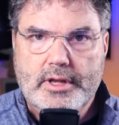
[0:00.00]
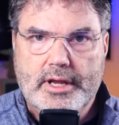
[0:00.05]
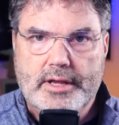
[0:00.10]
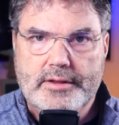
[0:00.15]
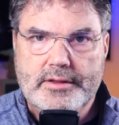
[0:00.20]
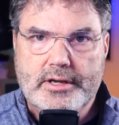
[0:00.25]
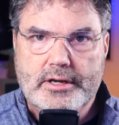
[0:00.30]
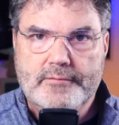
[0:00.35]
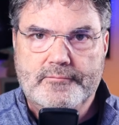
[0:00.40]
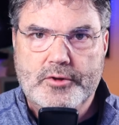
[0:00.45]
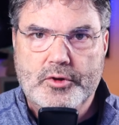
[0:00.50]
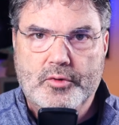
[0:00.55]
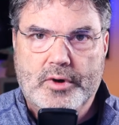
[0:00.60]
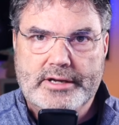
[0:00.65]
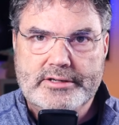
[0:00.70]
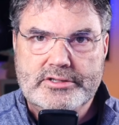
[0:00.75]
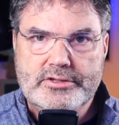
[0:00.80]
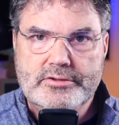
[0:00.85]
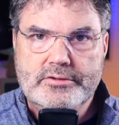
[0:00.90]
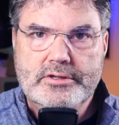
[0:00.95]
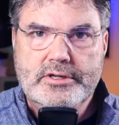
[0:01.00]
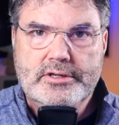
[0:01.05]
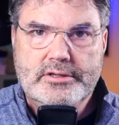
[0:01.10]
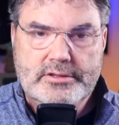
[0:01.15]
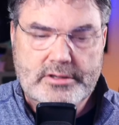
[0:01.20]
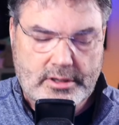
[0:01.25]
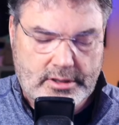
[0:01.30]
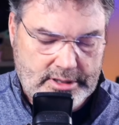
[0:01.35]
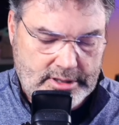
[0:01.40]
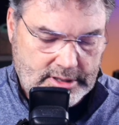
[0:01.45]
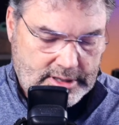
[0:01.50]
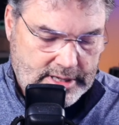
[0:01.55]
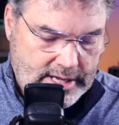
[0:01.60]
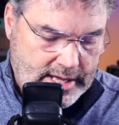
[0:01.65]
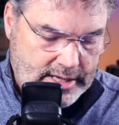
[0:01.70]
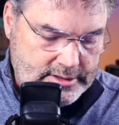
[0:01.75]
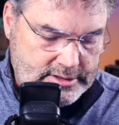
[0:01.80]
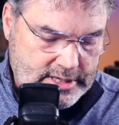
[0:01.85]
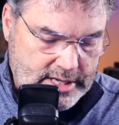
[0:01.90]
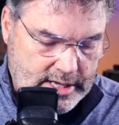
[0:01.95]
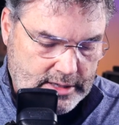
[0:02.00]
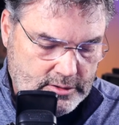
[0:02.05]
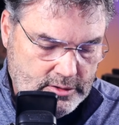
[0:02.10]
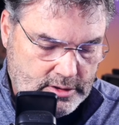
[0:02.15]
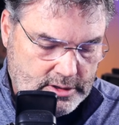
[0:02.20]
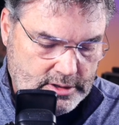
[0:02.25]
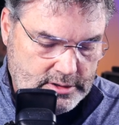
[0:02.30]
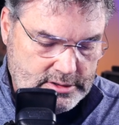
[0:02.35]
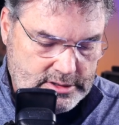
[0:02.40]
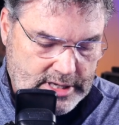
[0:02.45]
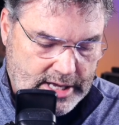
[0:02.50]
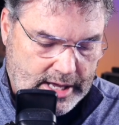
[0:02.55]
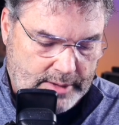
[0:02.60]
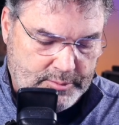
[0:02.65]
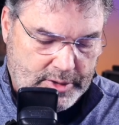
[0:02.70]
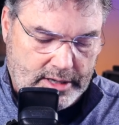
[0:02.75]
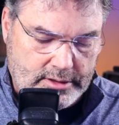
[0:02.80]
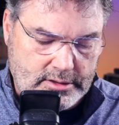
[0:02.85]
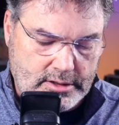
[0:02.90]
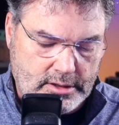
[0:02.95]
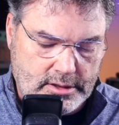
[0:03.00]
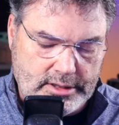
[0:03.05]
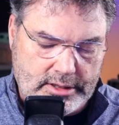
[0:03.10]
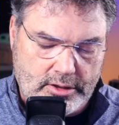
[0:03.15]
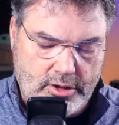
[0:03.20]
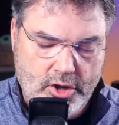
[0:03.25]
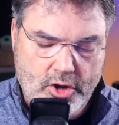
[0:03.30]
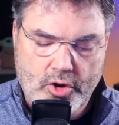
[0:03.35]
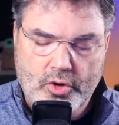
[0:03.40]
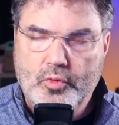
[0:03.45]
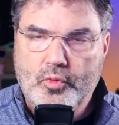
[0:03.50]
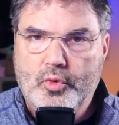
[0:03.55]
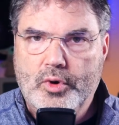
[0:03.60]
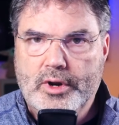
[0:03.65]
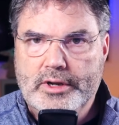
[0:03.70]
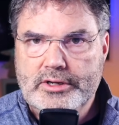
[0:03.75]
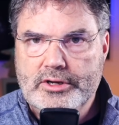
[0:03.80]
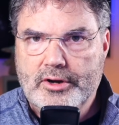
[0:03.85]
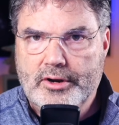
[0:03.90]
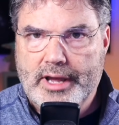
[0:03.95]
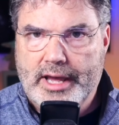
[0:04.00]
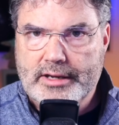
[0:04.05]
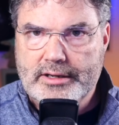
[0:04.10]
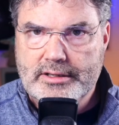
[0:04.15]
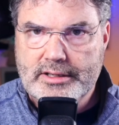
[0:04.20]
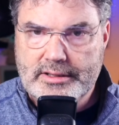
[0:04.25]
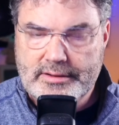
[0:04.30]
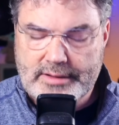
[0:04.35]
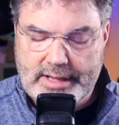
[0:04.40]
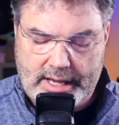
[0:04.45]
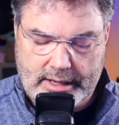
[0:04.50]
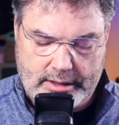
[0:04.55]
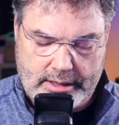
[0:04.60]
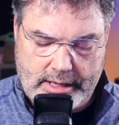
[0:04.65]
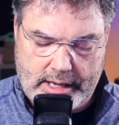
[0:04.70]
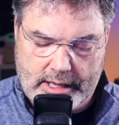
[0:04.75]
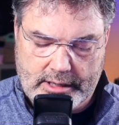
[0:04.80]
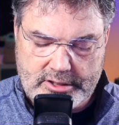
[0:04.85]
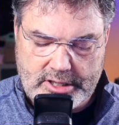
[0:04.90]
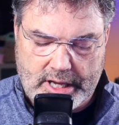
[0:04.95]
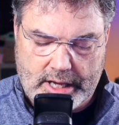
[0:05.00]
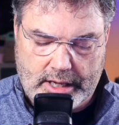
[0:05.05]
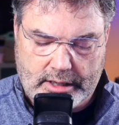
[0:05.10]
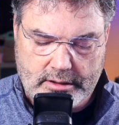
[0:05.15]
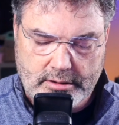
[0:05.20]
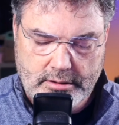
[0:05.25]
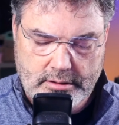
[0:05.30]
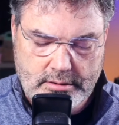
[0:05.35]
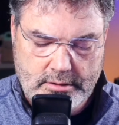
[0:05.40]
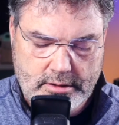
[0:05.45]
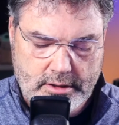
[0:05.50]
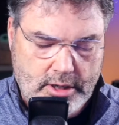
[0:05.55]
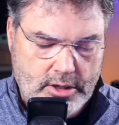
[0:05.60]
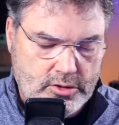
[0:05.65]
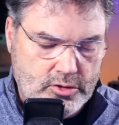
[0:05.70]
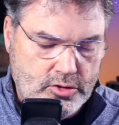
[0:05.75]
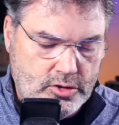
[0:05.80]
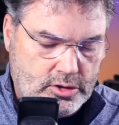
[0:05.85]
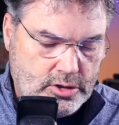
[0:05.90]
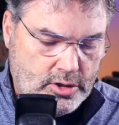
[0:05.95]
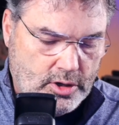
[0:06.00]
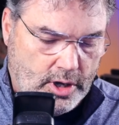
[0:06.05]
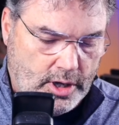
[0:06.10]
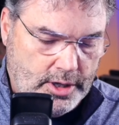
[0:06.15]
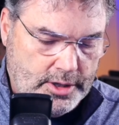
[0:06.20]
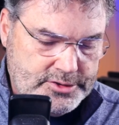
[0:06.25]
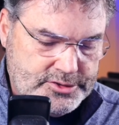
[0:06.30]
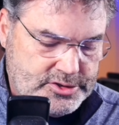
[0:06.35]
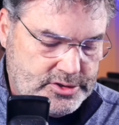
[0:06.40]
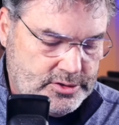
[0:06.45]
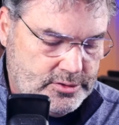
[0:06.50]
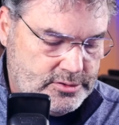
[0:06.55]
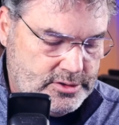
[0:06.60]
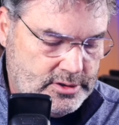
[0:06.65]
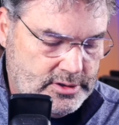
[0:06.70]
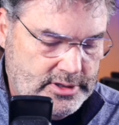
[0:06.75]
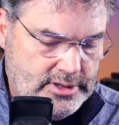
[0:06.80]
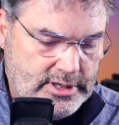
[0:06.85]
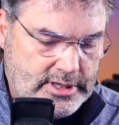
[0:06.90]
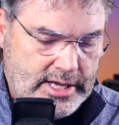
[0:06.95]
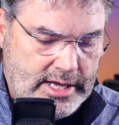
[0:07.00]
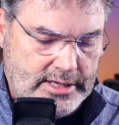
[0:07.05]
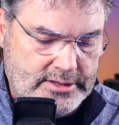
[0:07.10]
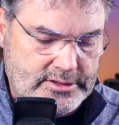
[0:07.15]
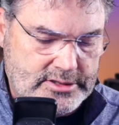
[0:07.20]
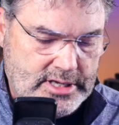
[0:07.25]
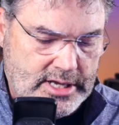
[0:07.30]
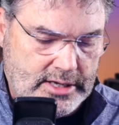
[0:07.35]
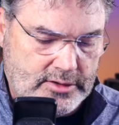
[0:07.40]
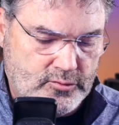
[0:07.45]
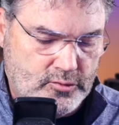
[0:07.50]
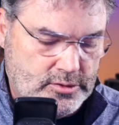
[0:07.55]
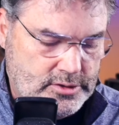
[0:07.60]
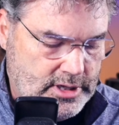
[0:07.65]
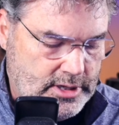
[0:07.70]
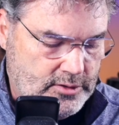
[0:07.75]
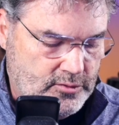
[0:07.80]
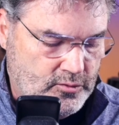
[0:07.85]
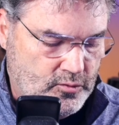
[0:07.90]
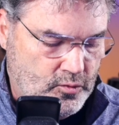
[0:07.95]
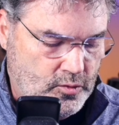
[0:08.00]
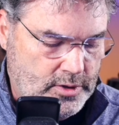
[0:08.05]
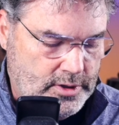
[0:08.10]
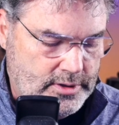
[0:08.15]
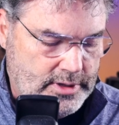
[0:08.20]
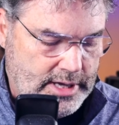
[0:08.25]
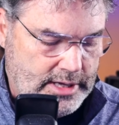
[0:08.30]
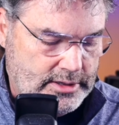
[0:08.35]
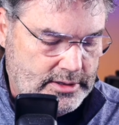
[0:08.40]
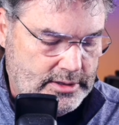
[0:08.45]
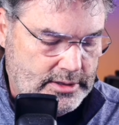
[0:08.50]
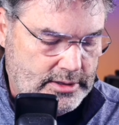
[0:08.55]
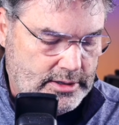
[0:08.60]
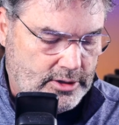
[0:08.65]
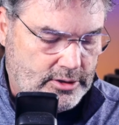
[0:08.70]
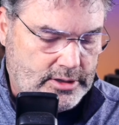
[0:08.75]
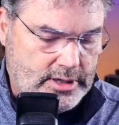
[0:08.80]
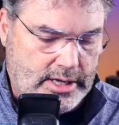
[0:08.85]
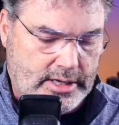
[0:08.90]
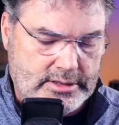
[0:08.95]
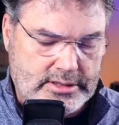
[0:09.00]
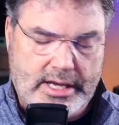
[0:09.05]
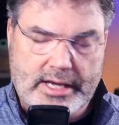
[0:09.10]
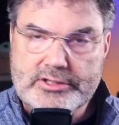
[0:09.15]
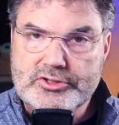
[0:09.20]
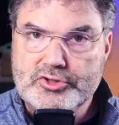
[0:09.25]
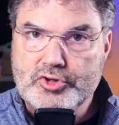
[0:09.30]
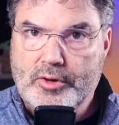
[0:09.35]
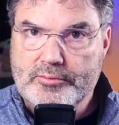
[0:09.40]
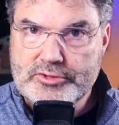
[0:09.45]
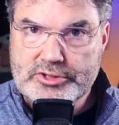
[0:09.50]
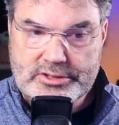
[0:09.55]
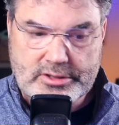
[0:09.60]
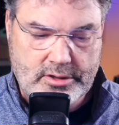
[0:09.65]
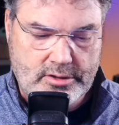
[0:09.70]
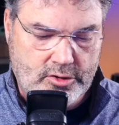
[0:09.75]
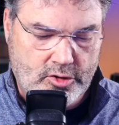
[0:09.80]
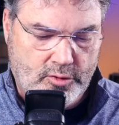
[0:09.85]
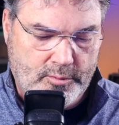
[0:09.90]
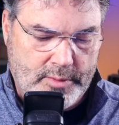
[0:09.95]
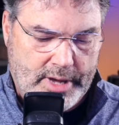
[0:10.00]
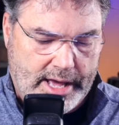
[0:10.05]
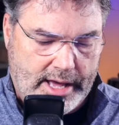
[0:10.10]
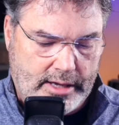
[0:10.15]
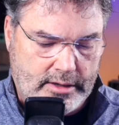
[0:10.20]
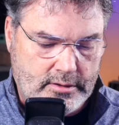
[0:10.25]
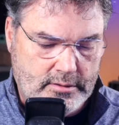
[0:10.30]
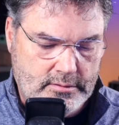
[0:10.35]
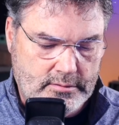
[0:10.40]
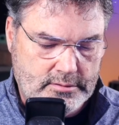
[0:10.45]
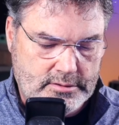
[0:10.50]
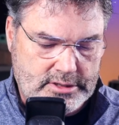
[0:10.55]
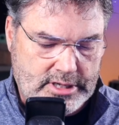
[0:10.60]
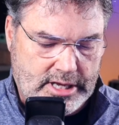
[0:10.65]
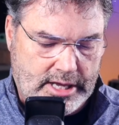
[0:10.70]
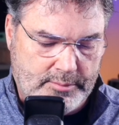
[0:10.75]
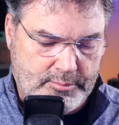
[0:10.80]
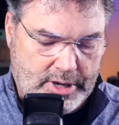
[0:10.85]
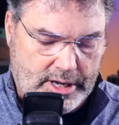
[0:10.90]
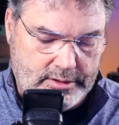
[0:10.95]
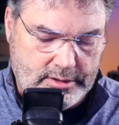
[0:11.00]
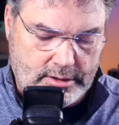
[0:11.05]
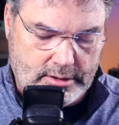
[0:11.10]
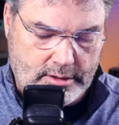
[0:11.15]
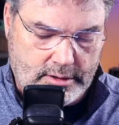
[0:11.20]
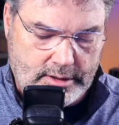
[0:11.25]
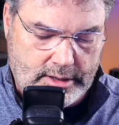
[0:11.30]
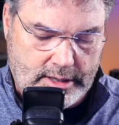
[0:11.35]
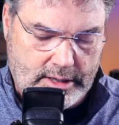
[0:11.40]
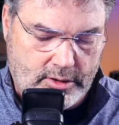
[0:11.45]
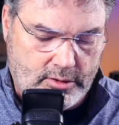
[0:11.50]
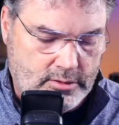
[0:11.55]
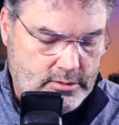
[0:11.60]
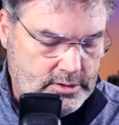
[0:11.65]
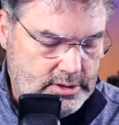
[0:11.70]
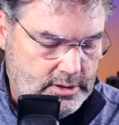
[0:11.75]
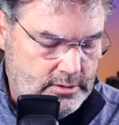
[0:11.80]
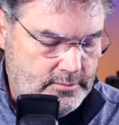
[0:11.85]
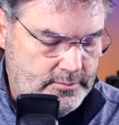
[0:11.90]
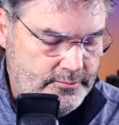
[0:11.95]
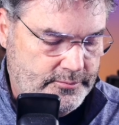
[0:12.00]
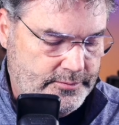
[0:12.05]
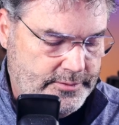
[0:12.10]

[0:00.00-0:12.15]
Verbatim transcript: And then if you want to delete a contact, you can tap on delete when you're editing that contact. You can also delete a contact. We're done with editing our contacts, so I'm just going to go back. Tap on the little arrow here,